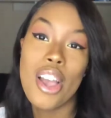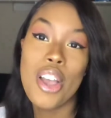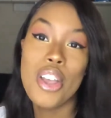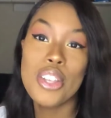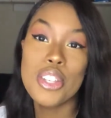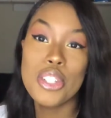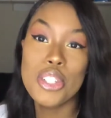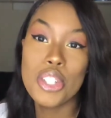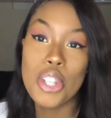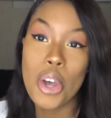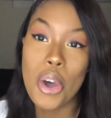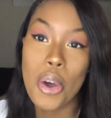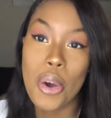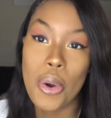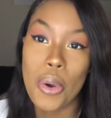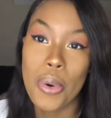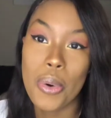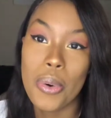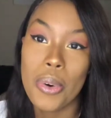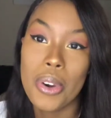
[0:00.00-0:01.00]

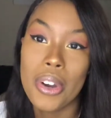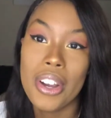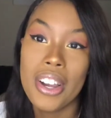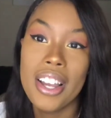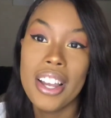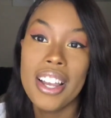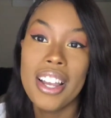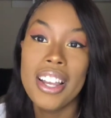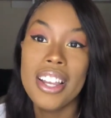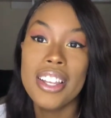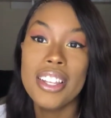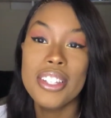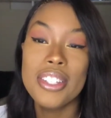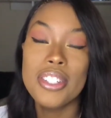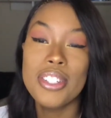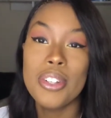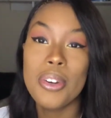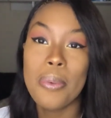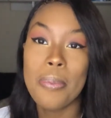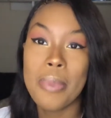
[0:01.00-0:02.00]
So
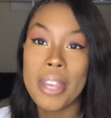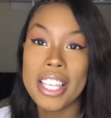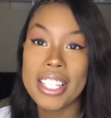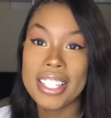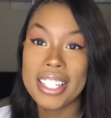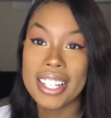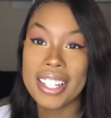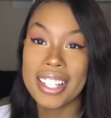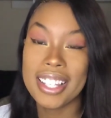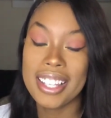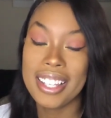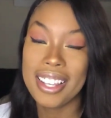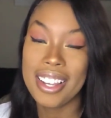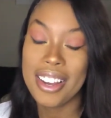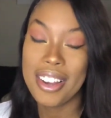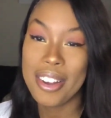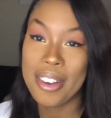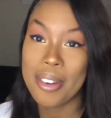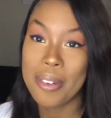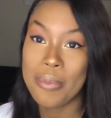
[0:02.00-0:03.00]
basically,
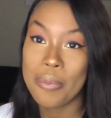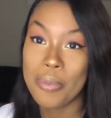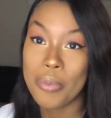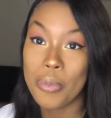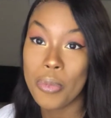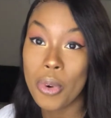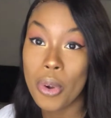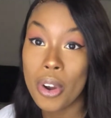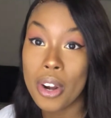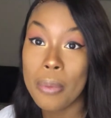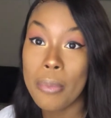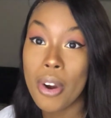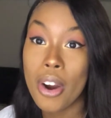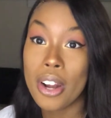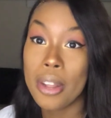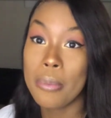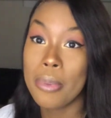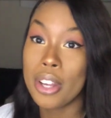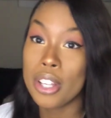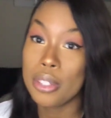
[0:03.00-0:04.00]
we're on a party
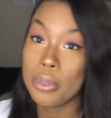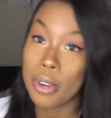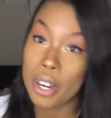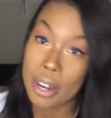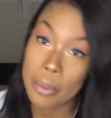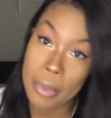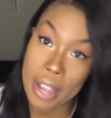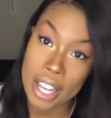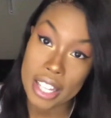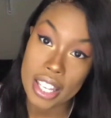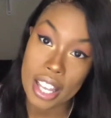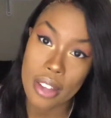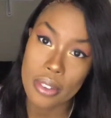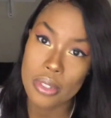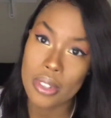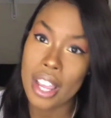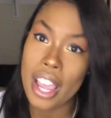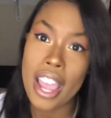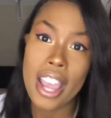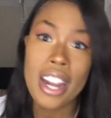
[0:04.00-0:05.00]
bus. We're headed back down.
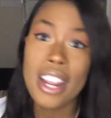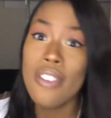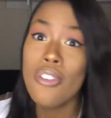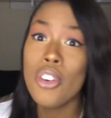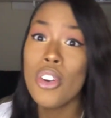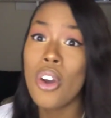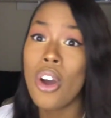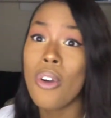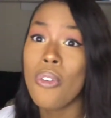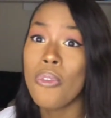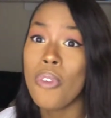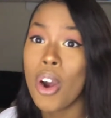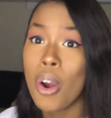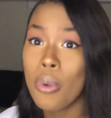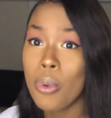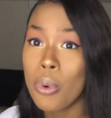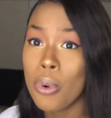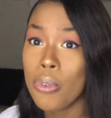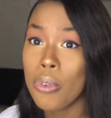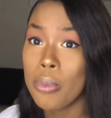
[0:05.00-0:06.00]
I didn't even know how far we
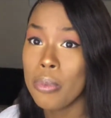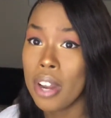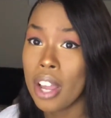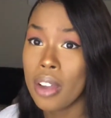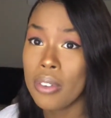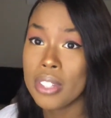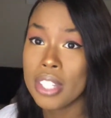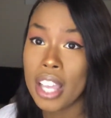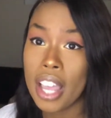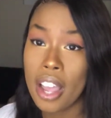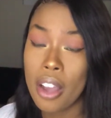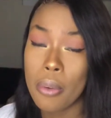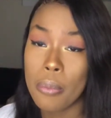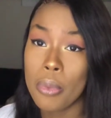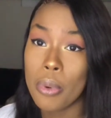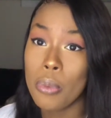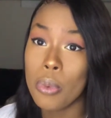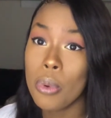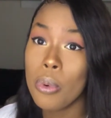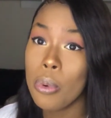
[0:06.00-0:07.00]
were from downtown,
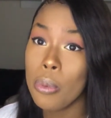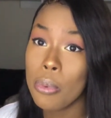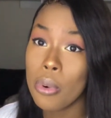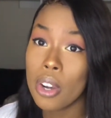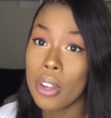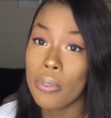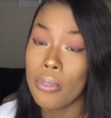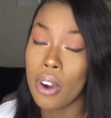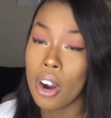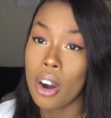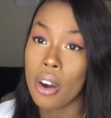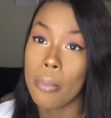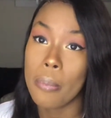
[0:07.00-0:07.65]
but we were pretty far.